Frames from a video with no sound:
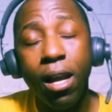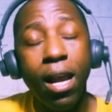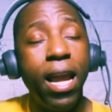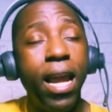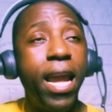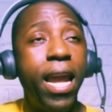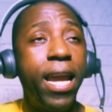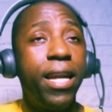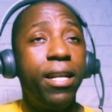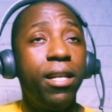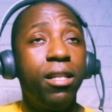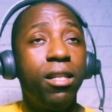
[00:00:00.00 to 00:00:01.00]

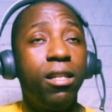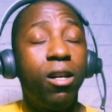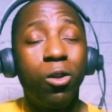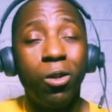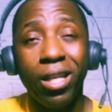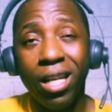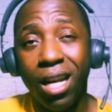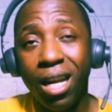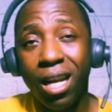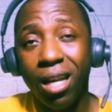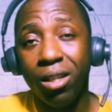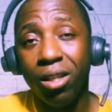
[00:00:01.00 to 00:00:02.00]
and auto AI
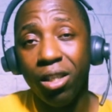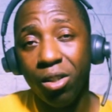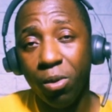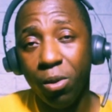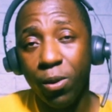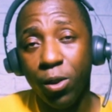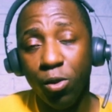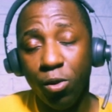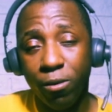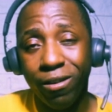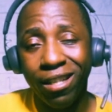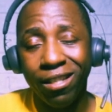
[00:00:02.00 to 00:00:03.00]
is going to do the
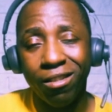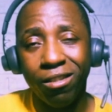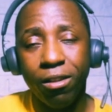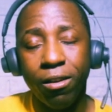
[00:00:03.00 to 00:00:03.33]
rest.